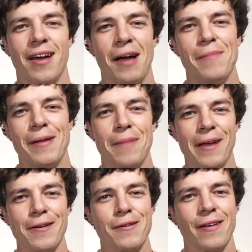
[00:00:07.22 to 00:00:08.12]
I'm Ben
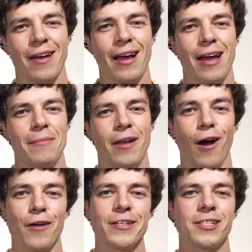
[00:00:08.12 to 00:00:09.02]
Painter. I'm an
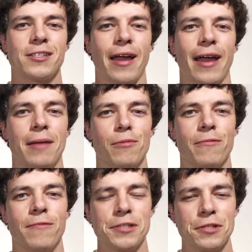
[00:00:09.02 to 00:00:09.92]
artist and
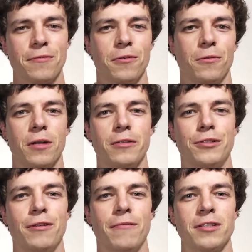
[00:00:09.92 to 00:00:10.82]
professor for Rutgers
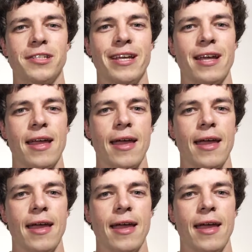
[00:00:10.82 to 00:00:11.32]
University,